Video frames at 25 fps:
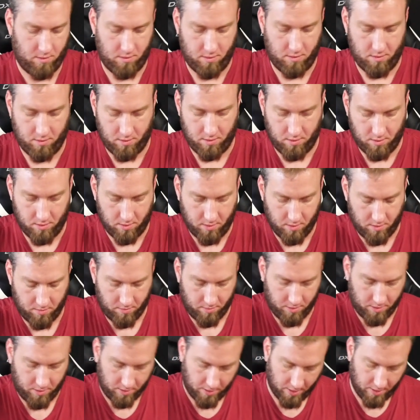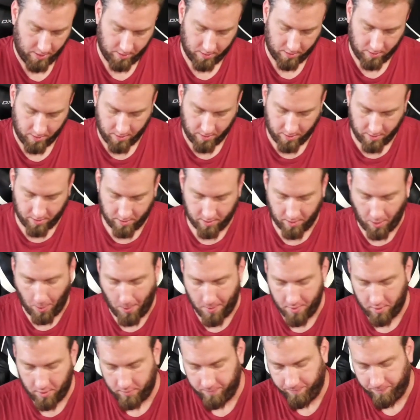Put that there.
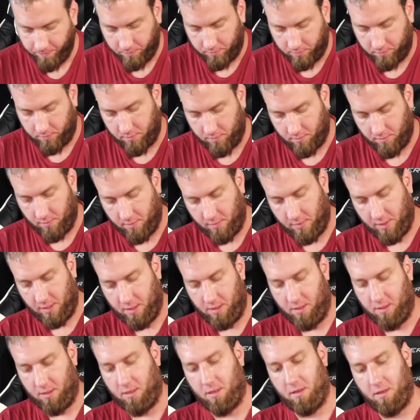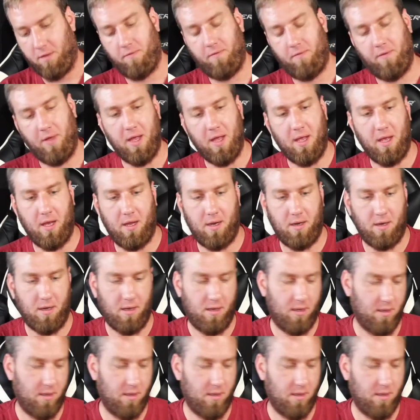And then the fan.